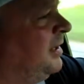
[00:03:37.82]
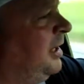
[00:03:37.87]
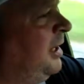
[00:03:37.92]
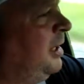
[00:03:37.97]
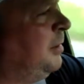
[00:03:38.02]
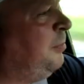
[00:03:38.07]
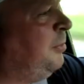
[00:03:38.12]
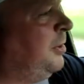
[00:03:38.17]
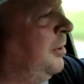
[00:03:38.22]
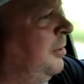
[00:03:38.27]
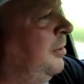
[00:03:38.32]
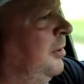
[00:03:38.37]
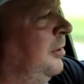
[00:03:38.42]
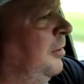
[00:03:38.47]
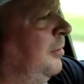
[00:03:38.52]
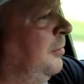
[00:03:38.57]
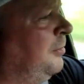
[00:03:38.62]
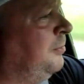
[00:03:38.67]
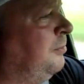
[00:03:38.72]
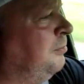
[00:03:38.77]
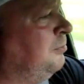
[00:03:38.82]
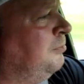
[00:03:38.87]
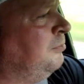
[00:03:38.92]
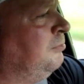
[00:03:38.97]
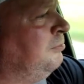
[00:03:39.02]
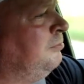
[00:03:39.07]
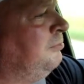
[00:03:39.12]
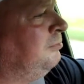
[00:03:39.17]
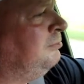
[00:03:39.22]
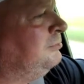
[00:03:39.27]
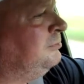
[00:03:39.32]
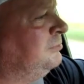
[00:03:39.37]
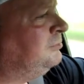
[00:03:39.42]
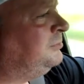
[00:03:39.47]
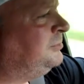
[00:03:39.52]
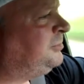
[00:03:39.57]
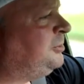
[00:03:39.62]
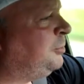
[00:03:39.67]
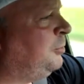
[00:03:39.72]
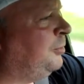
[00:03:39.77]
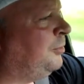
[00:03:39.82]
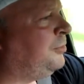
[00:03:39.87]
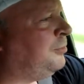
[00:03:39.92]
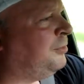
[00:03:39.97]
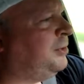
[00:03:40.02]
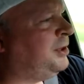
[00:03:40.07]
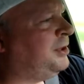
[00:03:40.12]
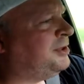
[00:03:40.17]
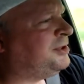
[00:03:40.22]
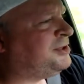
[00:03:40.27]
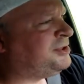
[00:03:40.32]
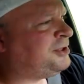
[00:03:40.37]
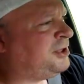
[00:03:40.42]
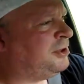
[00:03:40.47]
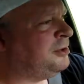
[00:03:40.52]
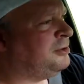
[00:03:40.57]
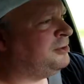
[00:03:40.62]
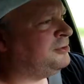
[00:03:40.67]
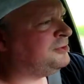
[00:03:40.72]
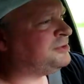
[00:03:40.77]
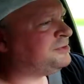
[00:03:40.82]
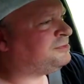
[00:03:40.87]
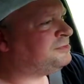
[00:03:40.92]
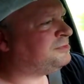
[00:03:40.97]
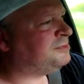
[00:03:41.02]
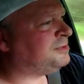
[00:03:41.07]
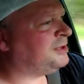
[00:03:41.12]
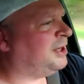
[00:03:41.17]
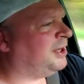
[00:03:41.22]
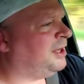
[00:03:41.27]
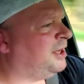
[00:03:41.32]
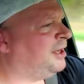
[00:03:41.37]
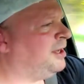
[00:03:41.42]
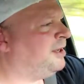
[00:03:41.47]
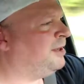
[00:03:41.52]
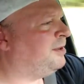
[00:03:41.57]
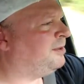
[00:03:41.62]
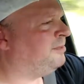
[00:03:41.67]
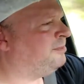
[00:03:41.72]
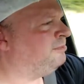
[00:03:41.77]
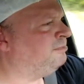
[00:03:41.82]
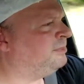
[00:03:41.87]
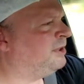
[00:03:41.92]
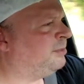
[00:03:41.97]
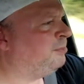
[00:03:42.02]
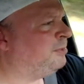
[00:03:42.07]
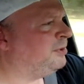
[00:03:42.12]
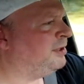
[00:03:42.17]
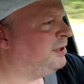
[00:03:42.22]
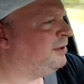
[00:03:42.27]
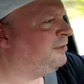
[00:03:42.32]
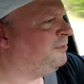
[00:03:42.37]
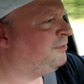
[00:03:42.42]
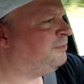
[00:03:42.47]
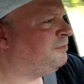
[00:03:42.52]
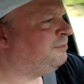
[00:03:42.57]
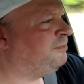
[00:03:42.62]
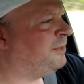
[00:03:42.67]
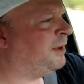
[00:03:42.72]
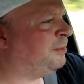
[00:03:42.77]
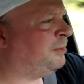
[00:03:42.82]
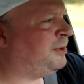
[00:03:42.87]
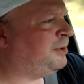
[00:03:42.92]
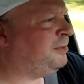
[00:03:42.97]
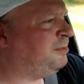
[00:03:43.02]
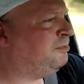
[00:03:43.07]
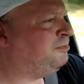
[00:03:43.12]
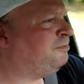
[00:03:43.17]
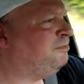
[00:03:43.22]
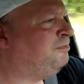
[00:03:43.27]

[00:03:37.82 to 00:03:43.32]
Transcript: he appeared on two or three of the shows, uh, I believe. I mean,